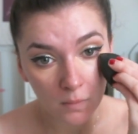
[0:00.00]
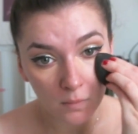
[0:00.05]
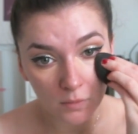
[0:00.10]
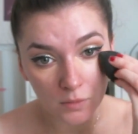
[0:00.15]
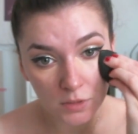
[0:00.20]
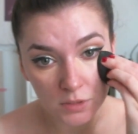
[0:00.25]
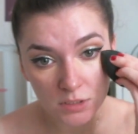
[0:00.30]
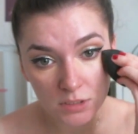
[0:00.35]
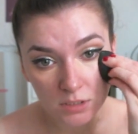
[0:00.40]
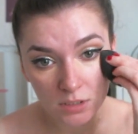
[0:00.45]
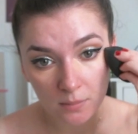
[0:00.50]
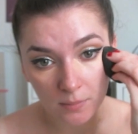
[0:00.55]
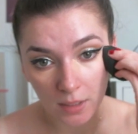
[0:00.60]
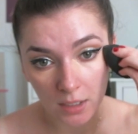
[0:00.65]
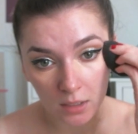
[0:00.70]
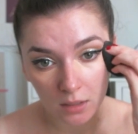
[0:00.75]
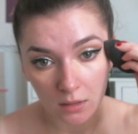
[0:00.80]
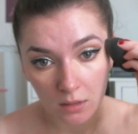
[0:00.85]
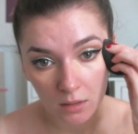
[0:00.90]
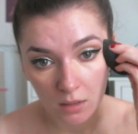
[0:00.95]
just to
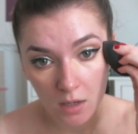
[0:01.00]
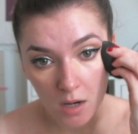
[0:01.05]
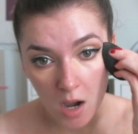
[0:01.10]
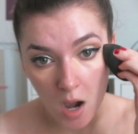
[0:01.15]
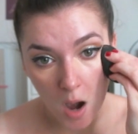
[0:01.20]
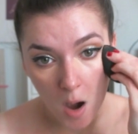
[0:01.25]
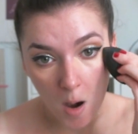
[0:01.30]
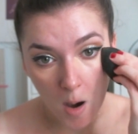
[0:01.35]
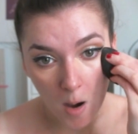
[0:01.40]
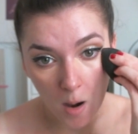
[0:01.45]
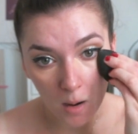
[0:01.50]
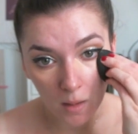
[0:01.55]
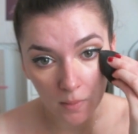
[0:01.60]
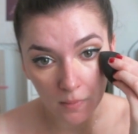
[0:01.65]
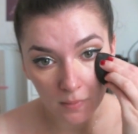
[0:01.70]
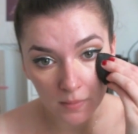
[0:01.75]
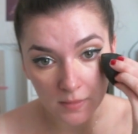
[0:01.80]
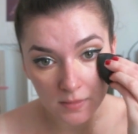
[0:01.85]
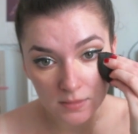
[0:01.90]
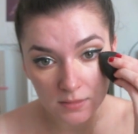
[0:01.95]
make it
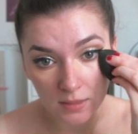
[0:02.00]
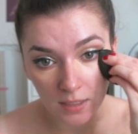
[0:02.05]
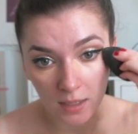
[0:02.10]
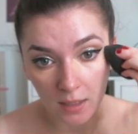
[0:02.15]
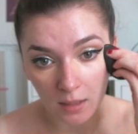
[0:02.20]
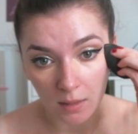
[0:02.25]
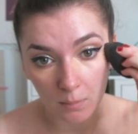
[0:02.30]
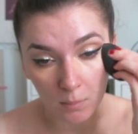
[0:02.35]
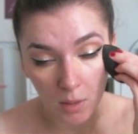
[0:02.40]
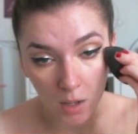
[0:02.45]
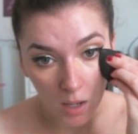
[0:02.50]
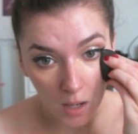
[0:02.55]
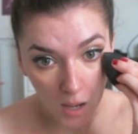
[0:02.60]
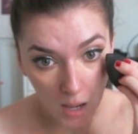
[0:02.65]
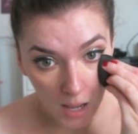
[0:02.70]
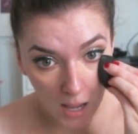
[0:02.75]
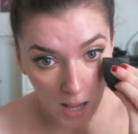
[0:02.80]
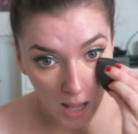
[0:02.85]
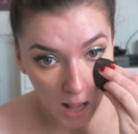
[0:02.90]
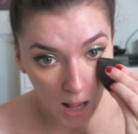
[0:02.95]
the same
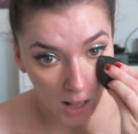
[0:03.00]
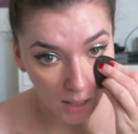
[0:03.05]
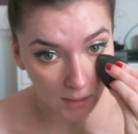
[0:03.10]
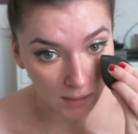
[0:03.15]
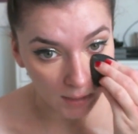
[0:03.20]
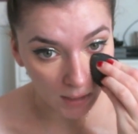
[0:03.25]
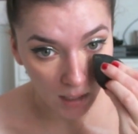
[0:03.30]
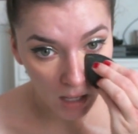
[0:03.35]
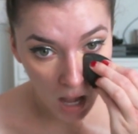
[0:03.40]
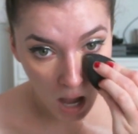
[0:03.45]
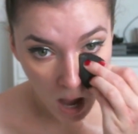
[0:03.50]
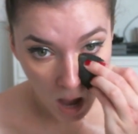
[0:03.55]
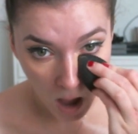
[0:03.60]
color